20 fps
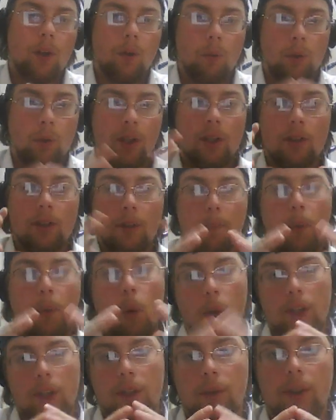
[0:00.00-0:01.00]
when there's a
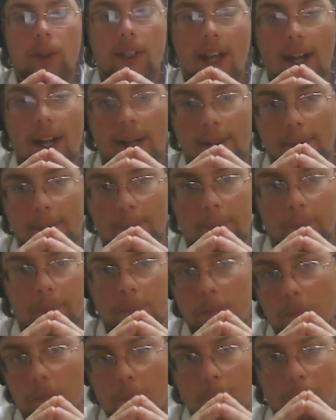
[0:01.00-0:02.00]
point to a deck
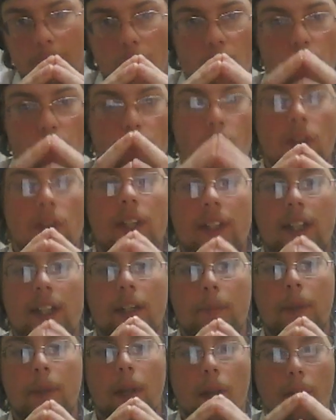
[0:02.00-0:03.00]
you want the deck
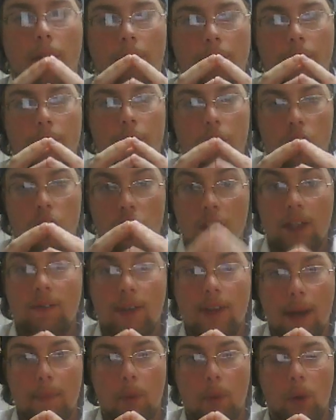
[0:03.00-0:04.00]
to be able to achieve
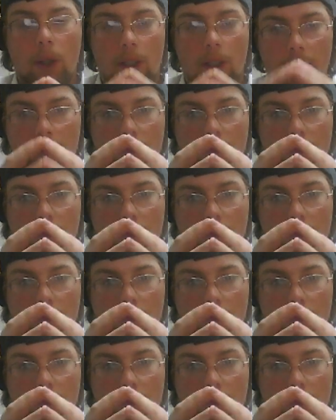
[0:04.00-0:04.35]
that point as